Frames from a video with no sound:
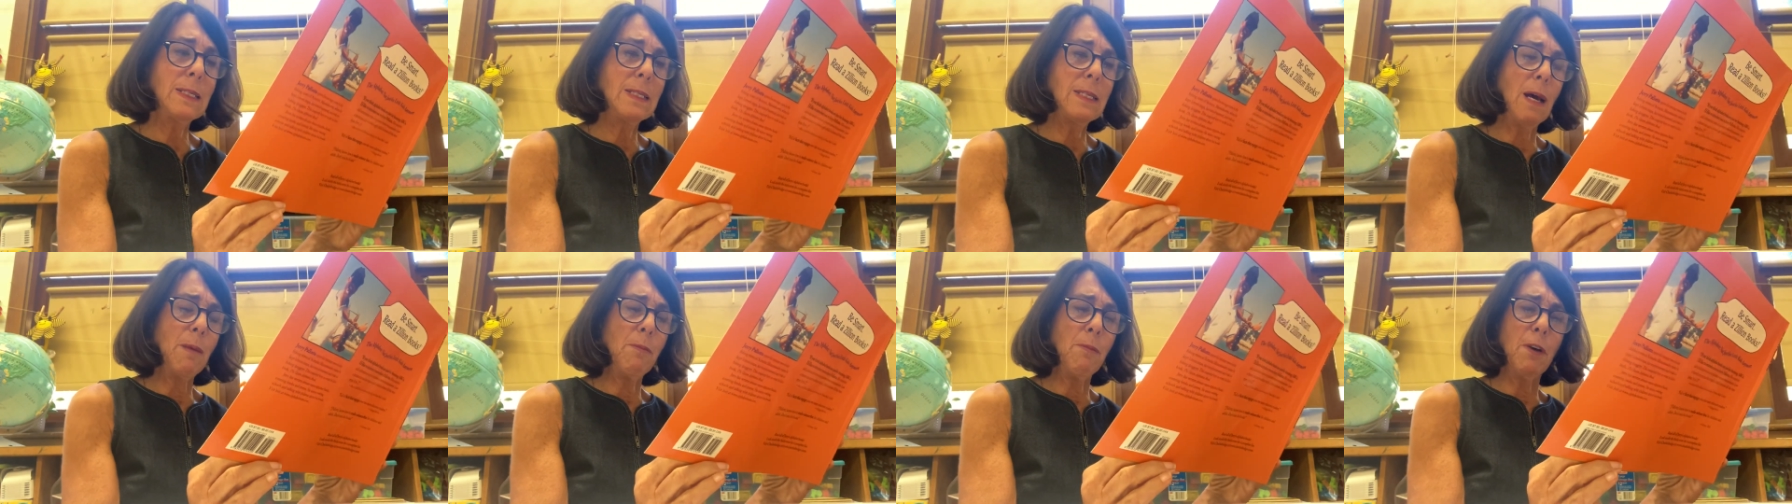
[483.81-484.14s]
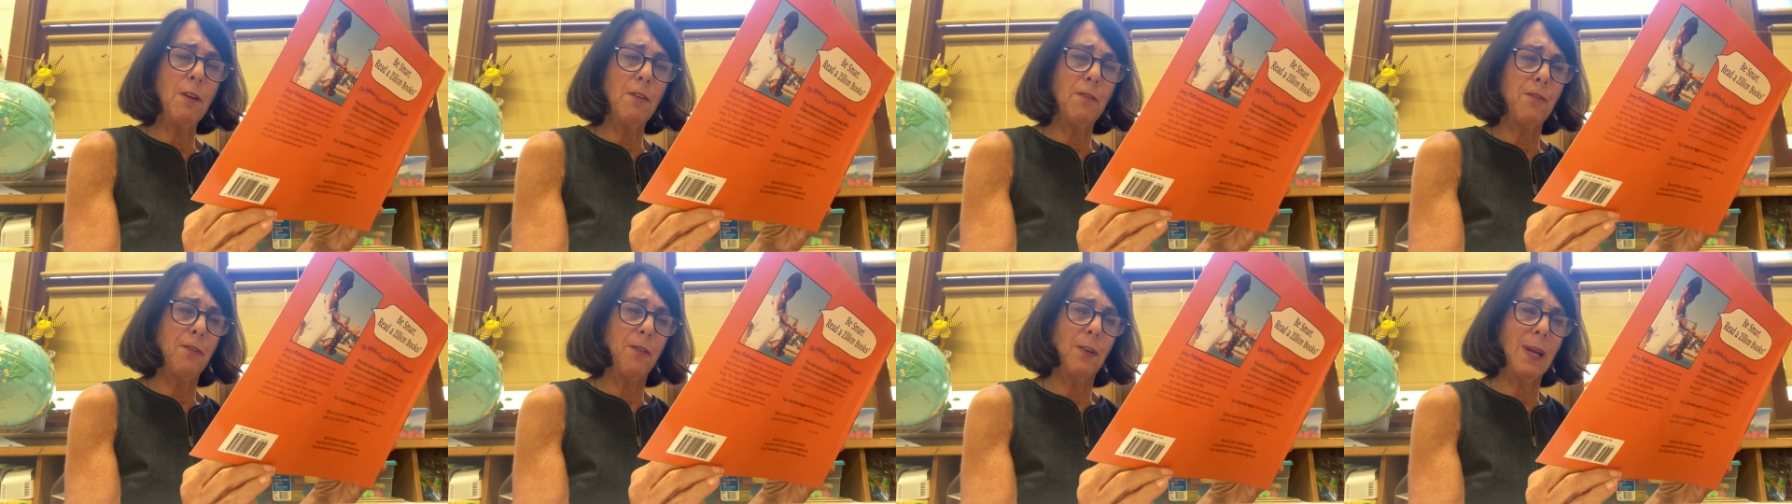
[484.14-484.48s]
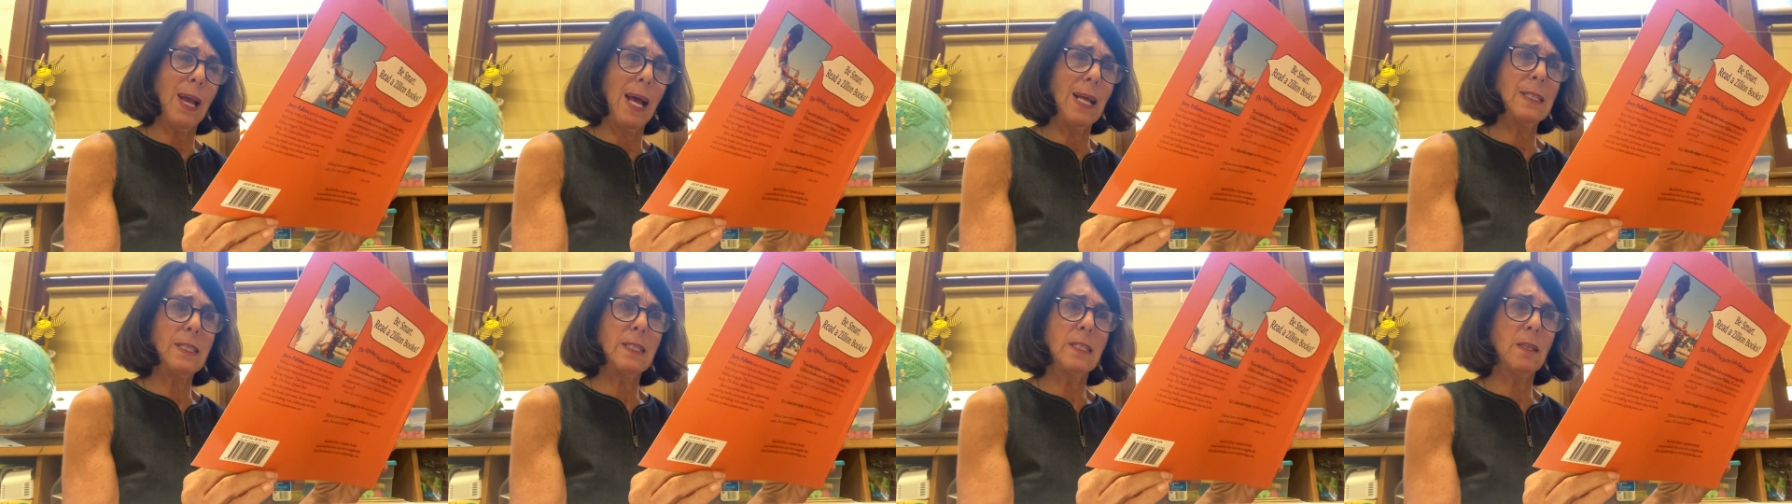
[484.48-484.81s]
someone
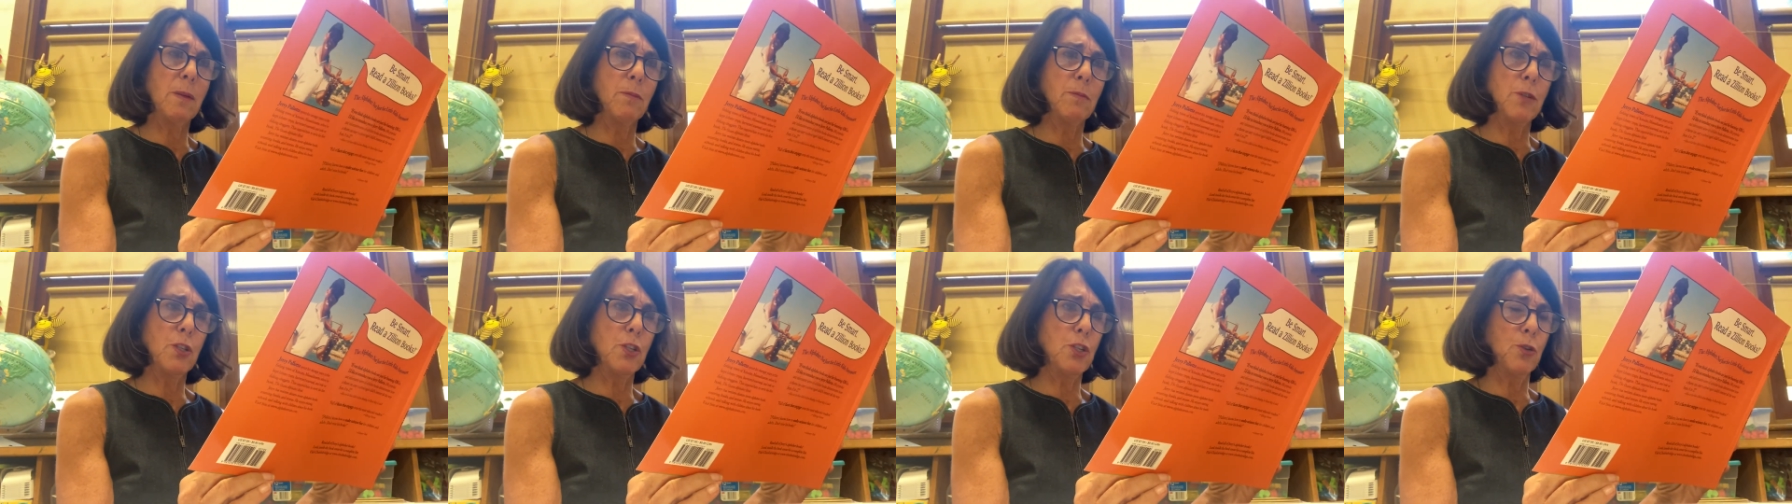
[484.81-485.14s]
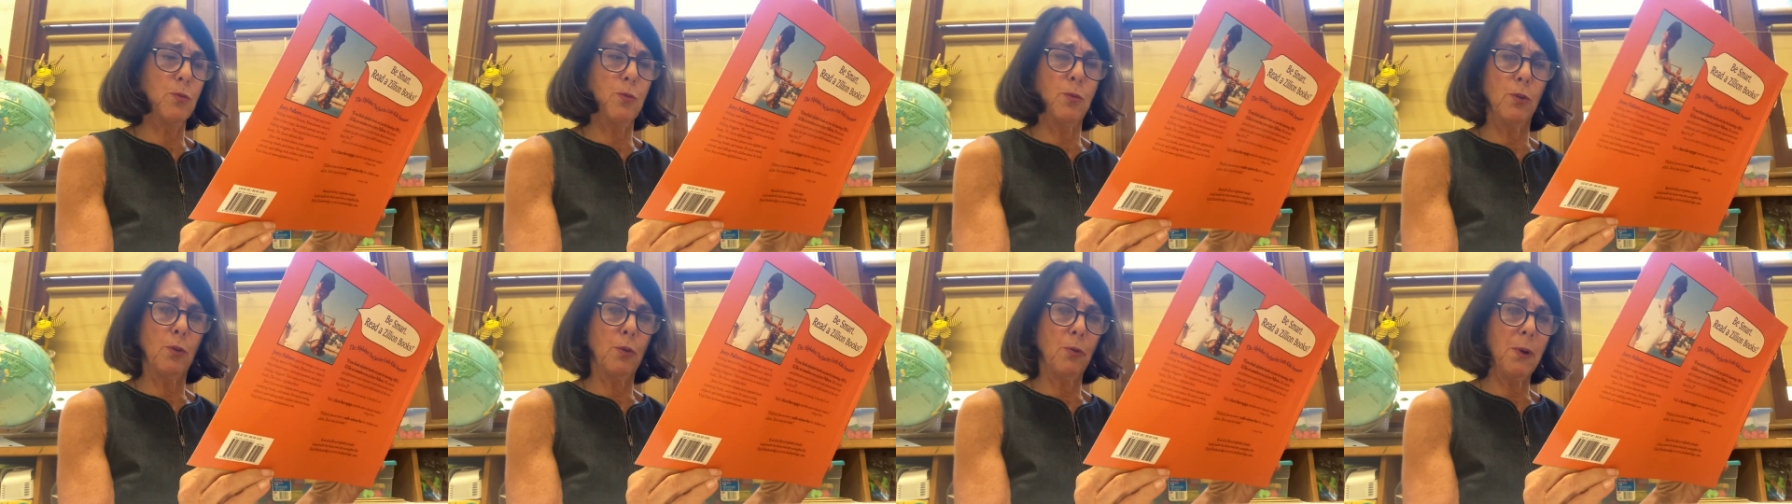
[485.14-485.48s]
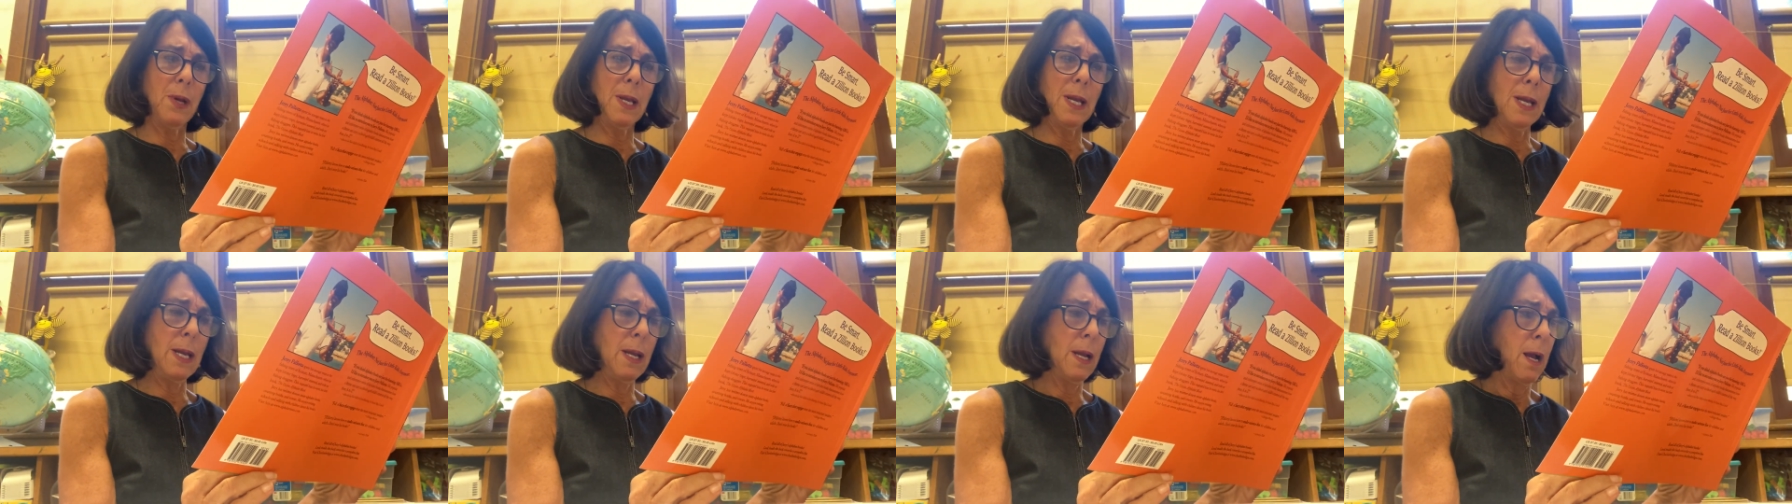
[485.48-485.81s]
forget some
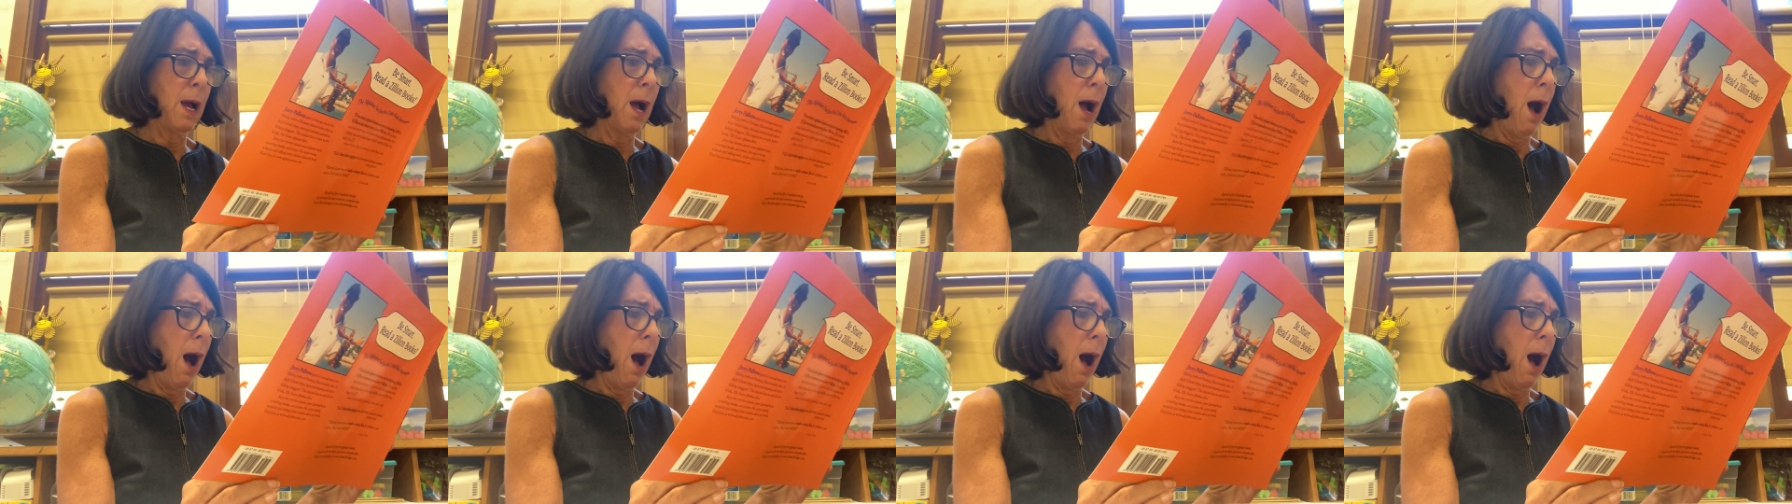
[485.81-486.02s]
jewelry?